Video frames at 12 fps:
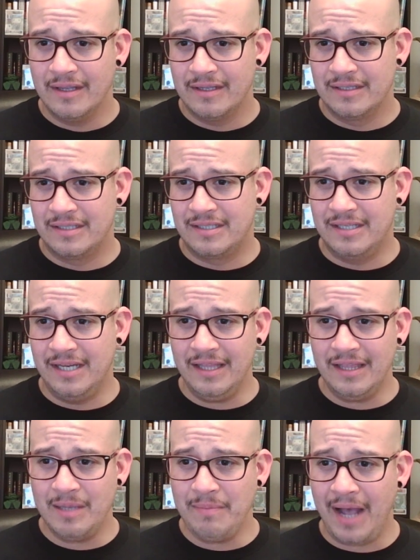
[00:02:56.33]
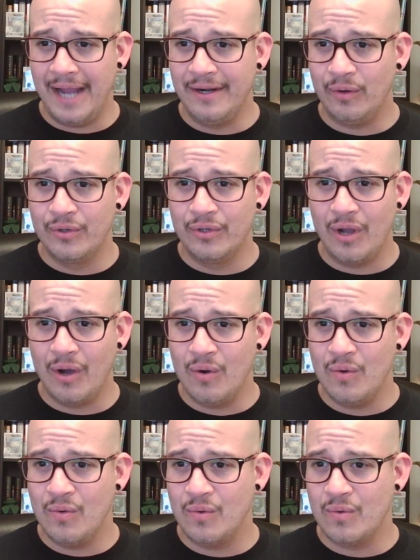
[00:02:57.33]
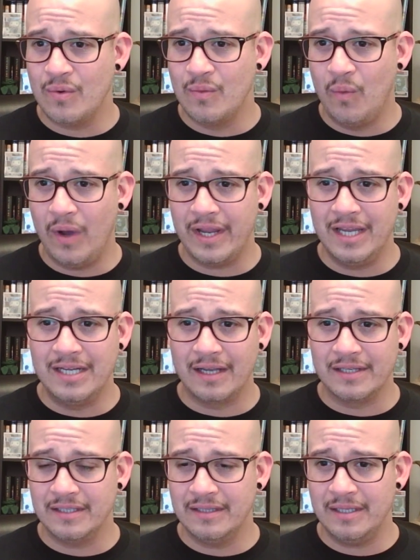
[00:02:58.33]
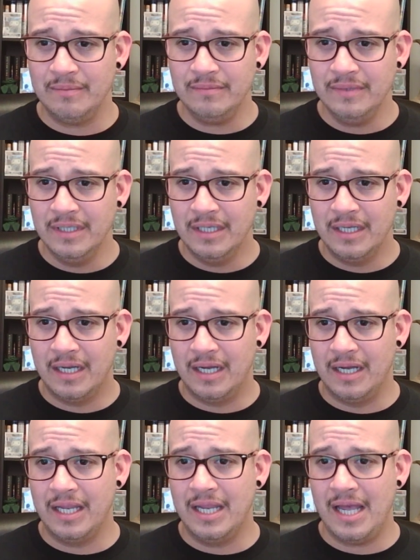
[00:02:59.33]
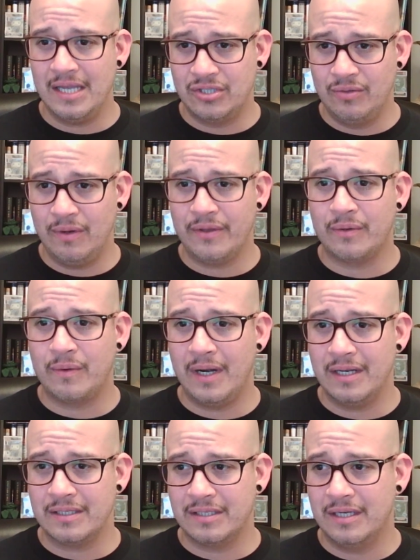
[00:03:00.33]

seen them. I don't know what he does in them. Uh, he has two other credits